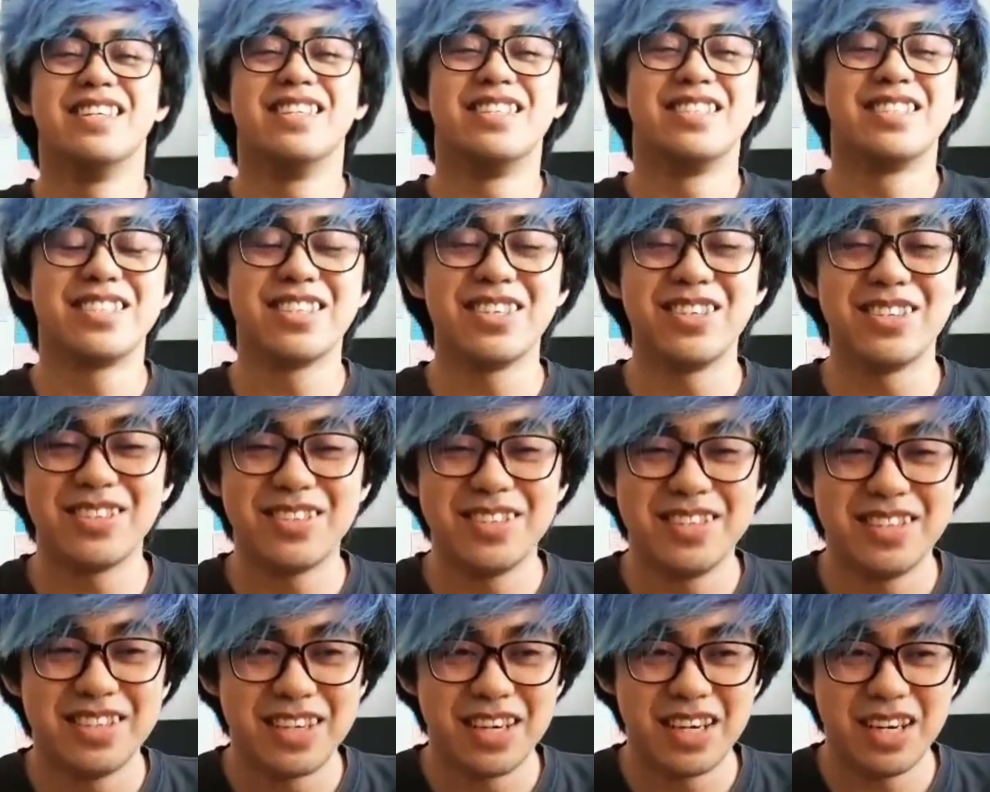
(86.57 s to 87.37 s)
So,
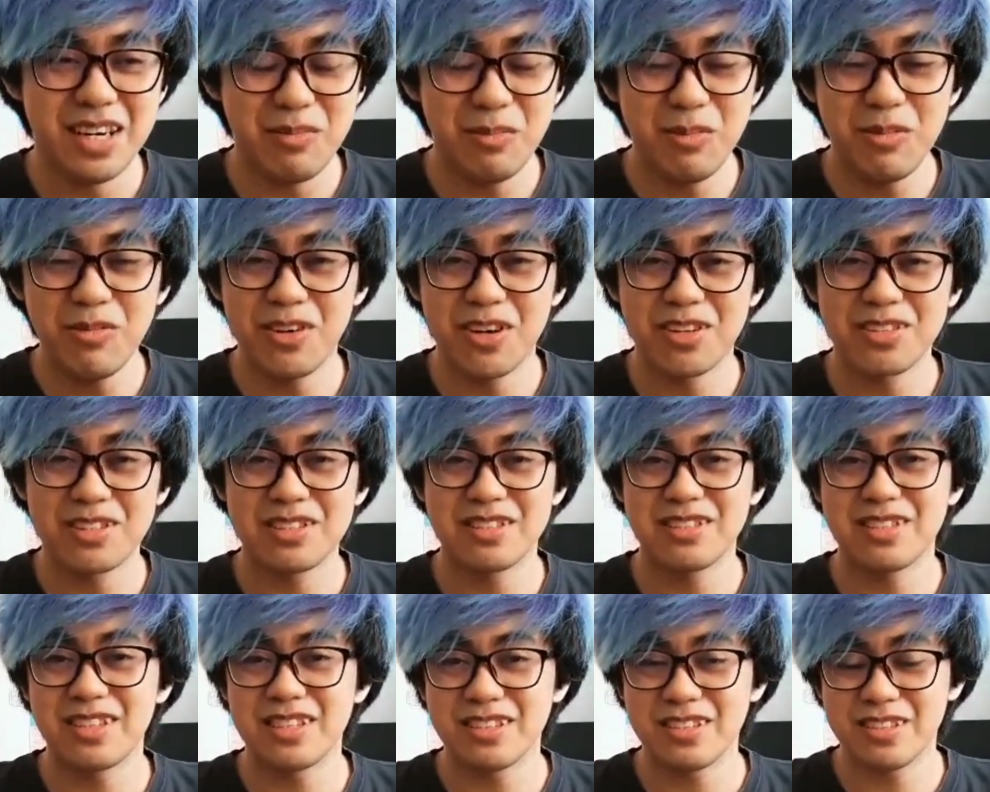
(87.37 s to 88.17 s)
moving on to
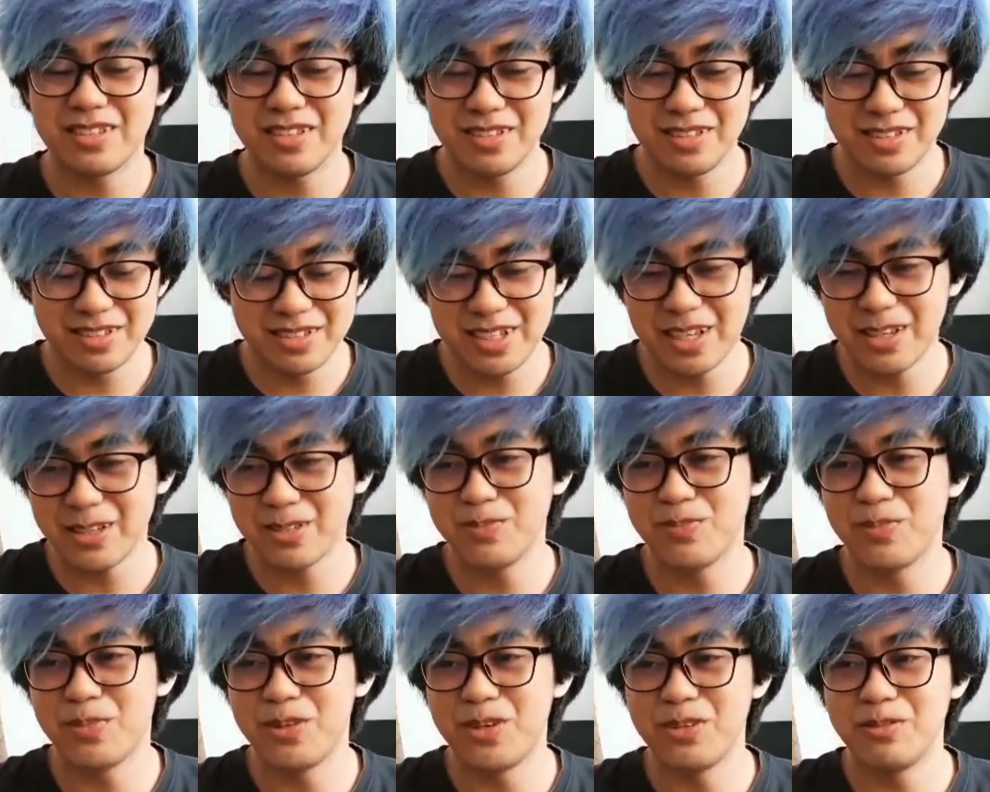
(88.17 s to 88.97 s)
the
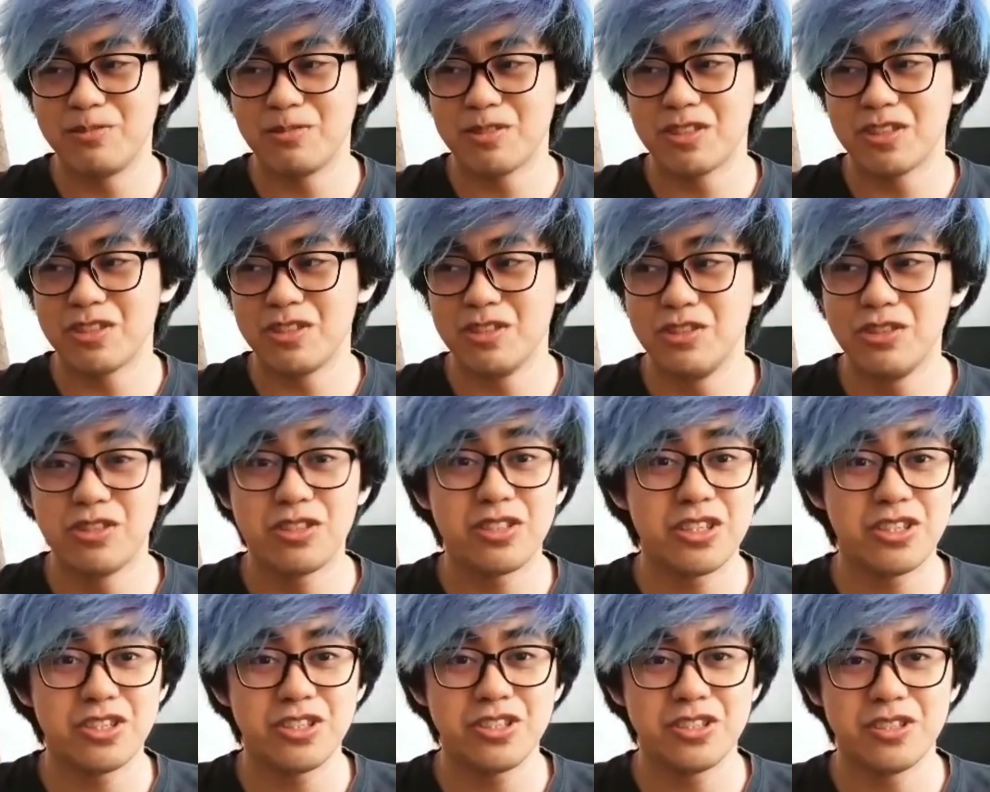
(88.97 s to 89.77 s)
second point, which is
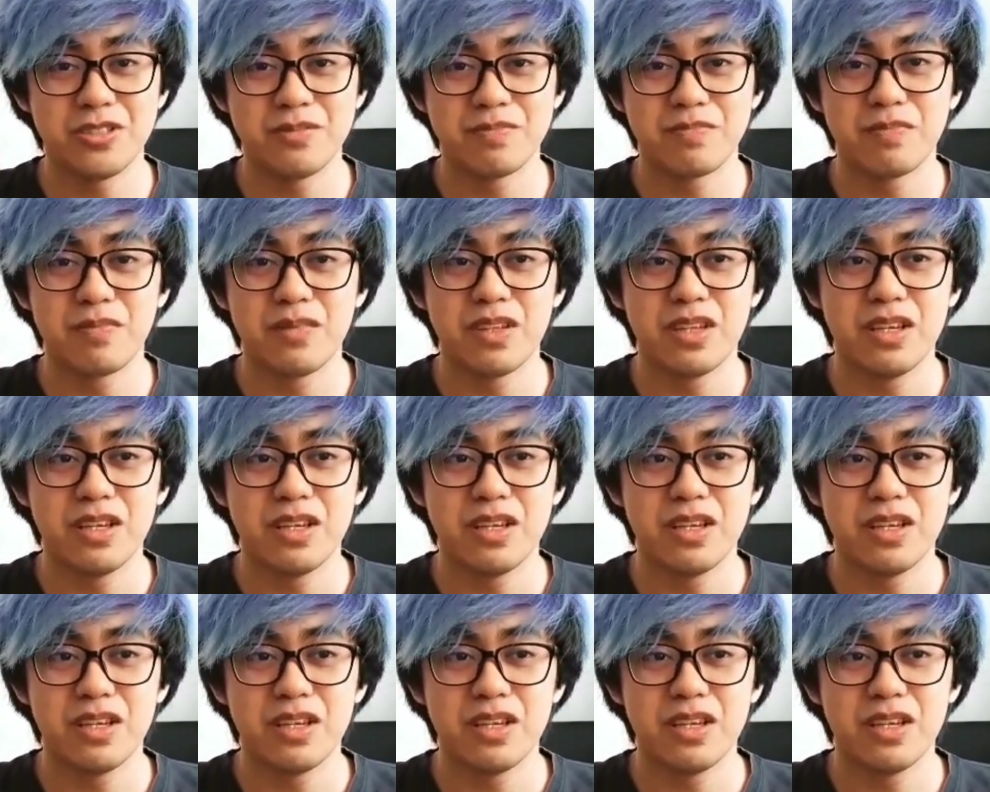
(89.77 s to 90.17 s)
nutrition.